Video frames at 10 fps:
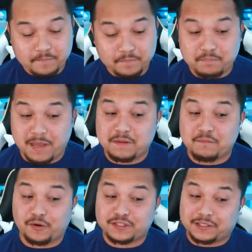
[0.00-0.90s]
maybe like more
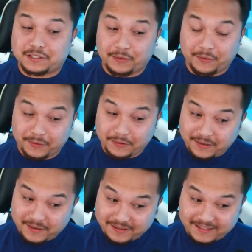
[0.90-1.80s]
secure
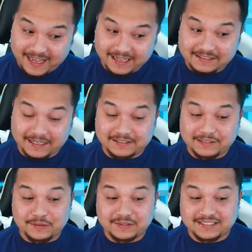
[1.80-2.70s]
that, like, you know,
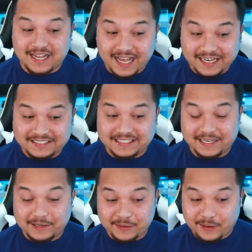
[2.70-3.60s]
she's hot and she ain't gonna
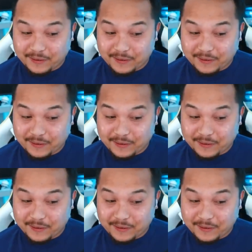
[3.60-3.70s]
go